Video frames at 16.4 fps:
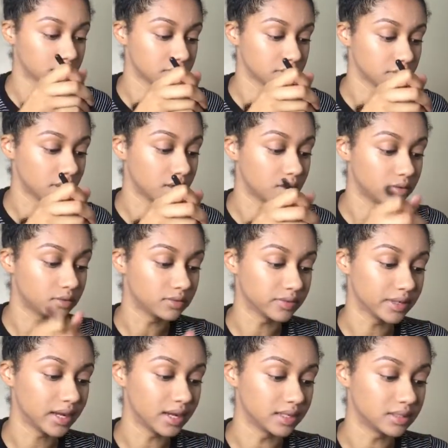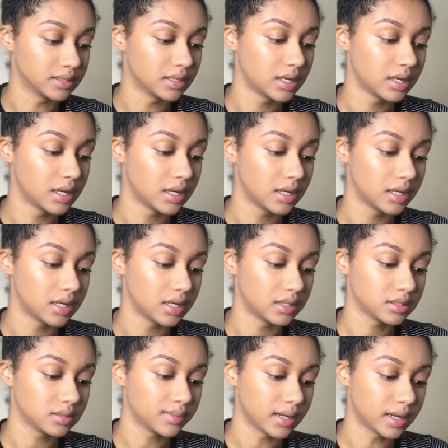to. Oh, forgot.
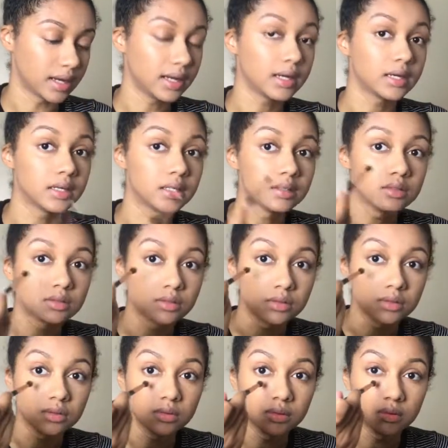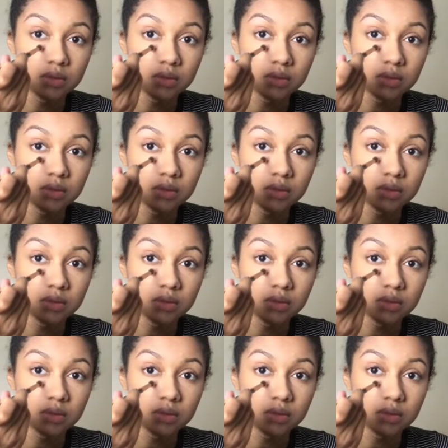Under my eyes too.